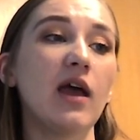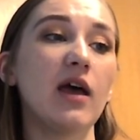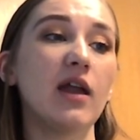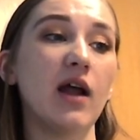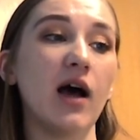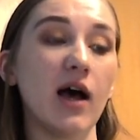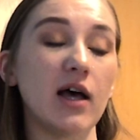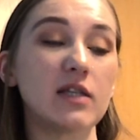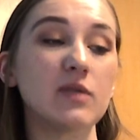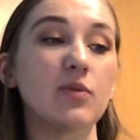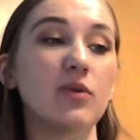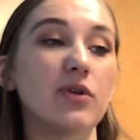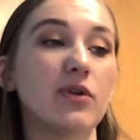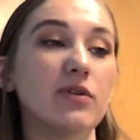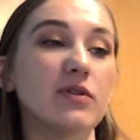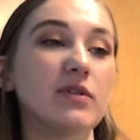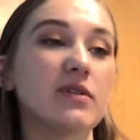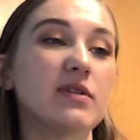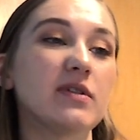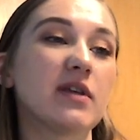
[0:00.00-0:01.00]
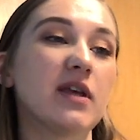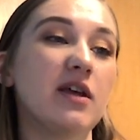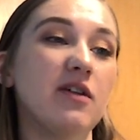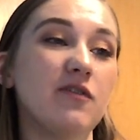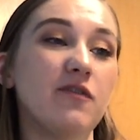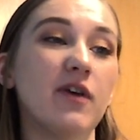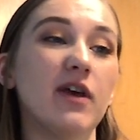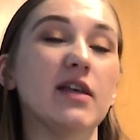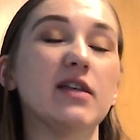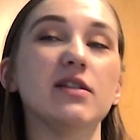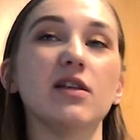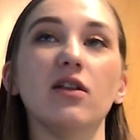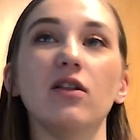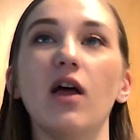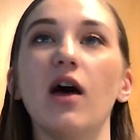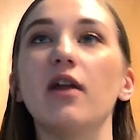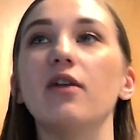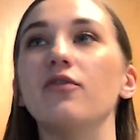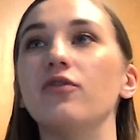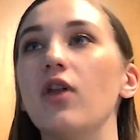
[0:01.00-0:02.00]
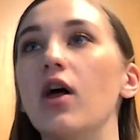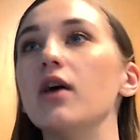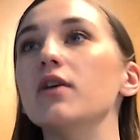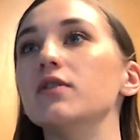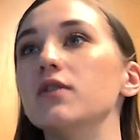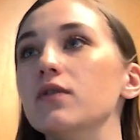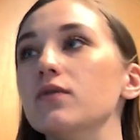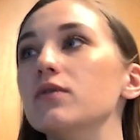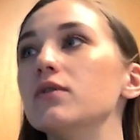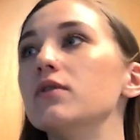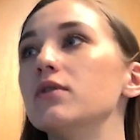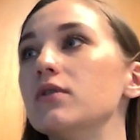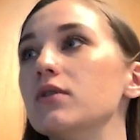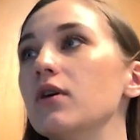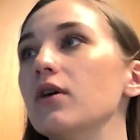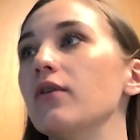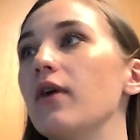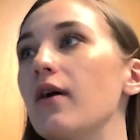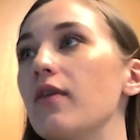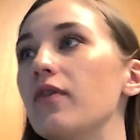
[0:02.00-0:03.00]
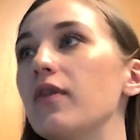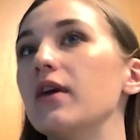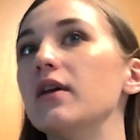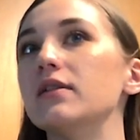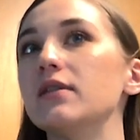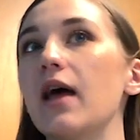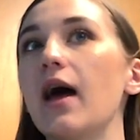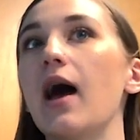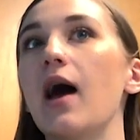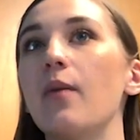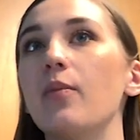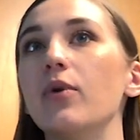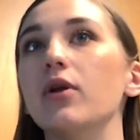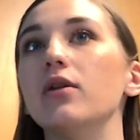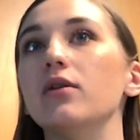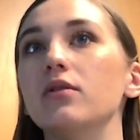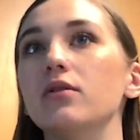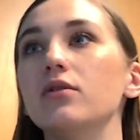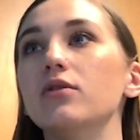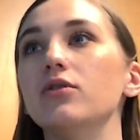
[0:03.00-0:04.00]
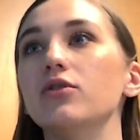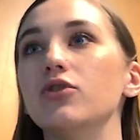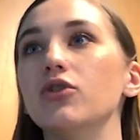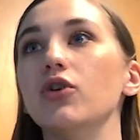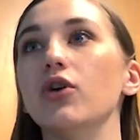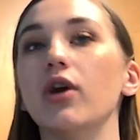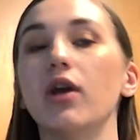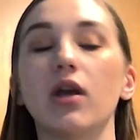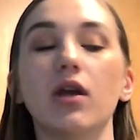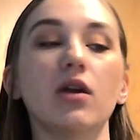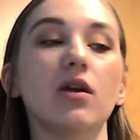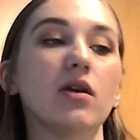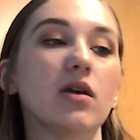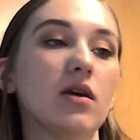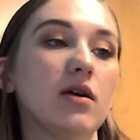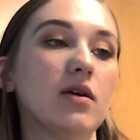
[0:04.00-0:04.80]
hospitals can face a lot of lawsuits around things that happen during